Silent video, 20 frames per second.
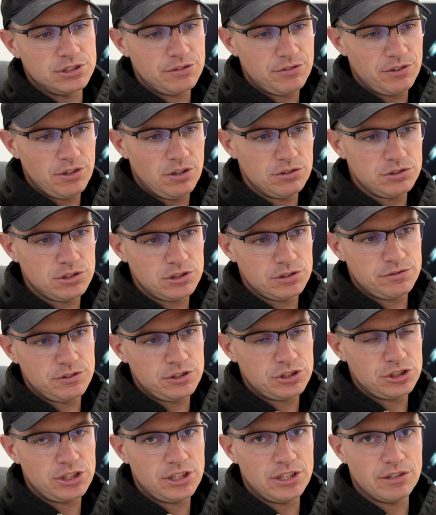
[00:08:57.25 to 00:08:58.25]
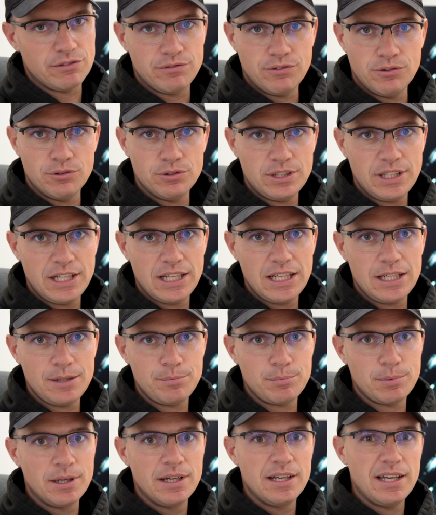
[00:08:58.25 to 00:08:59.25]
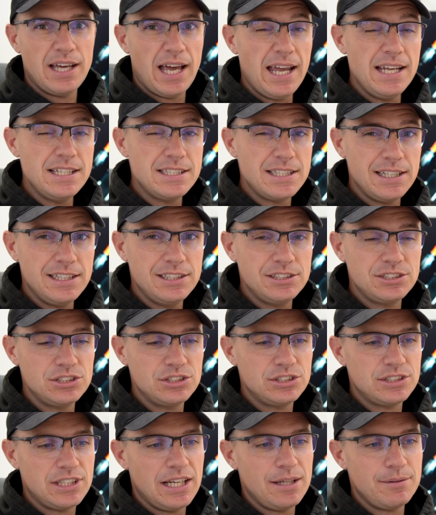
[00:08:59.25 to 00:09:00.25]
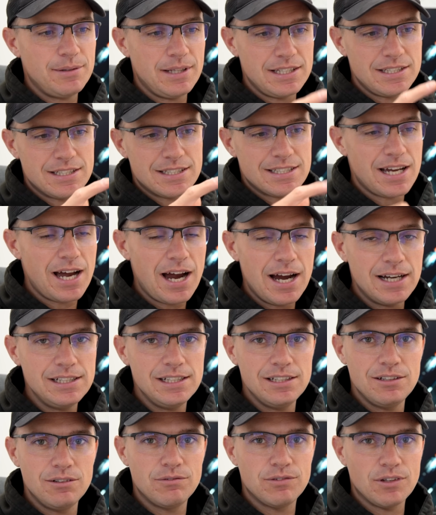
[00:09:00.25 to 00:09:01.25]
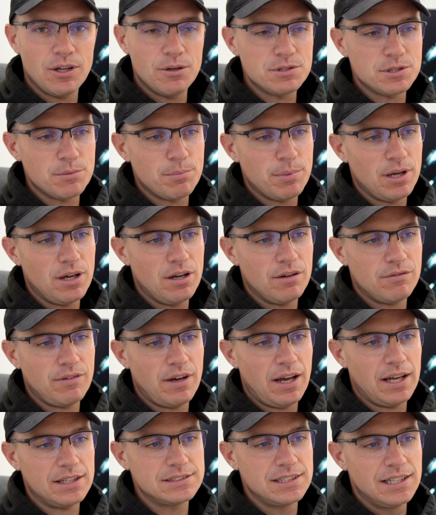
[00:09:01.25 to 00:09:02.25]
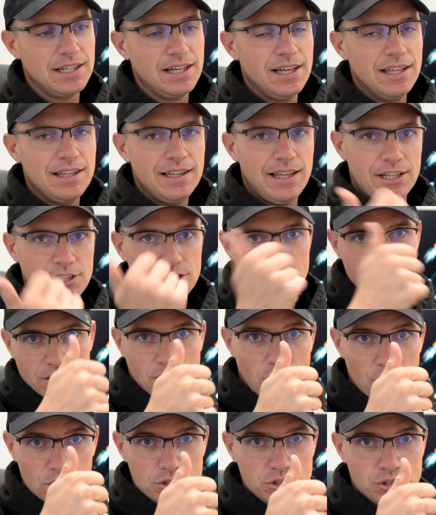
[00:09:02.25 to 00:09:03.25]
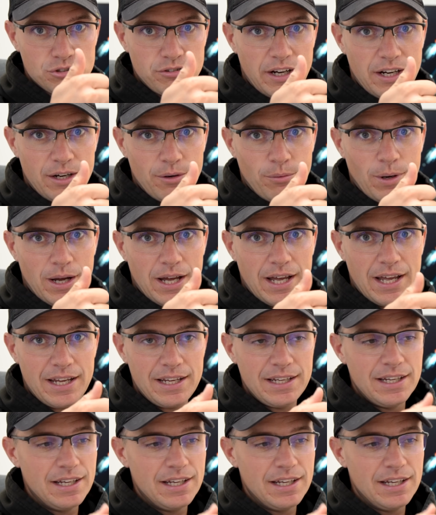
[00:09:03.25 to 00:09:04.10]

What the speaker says: If you're just fishing a foot deep, 18 inches deep, these tiny little floats are perfect. They cock straight away.